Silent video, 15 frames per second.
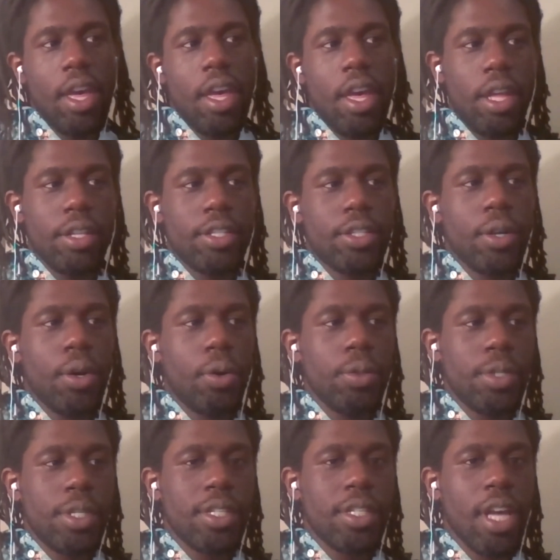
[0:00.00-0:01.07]
And so
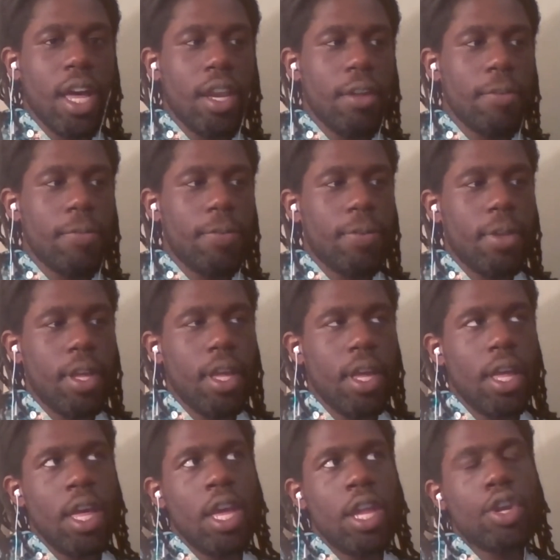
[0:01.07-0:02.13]
just to kind of
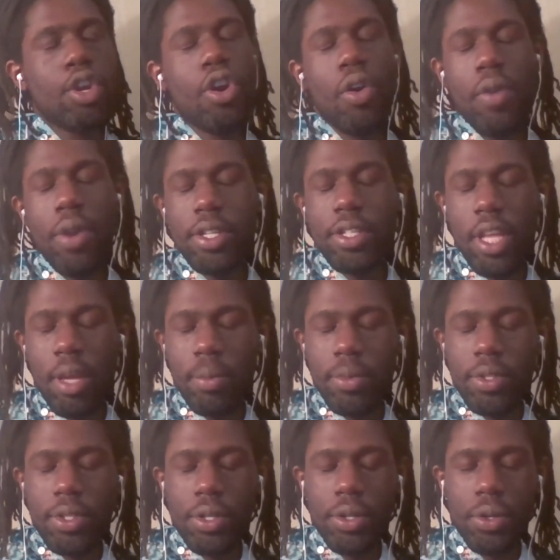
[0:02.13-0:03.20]
encourage them
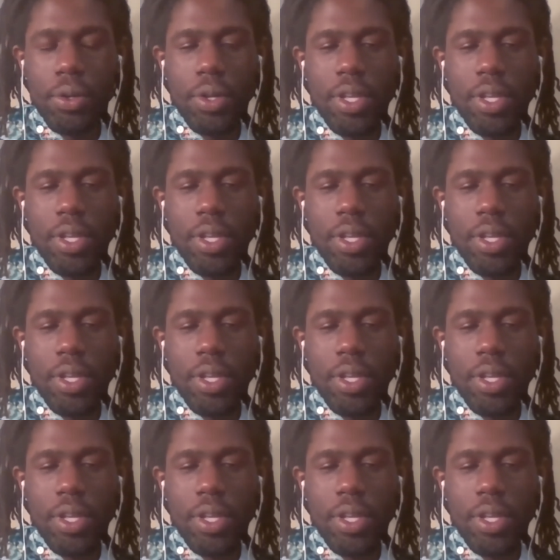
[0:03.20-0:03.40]
to